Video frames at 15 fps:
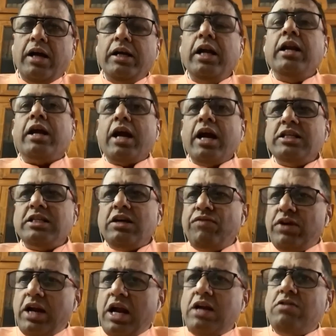In case
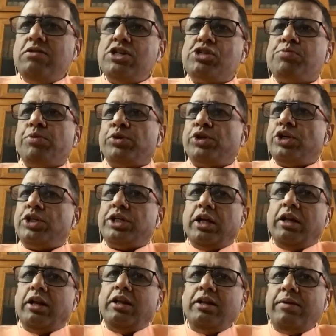of an adverse
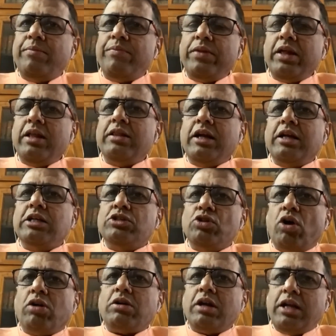possession, that is
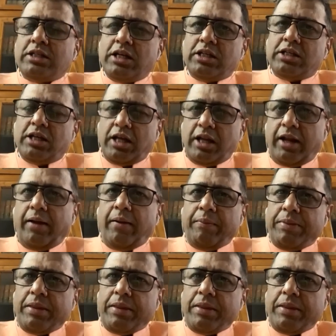not necessary.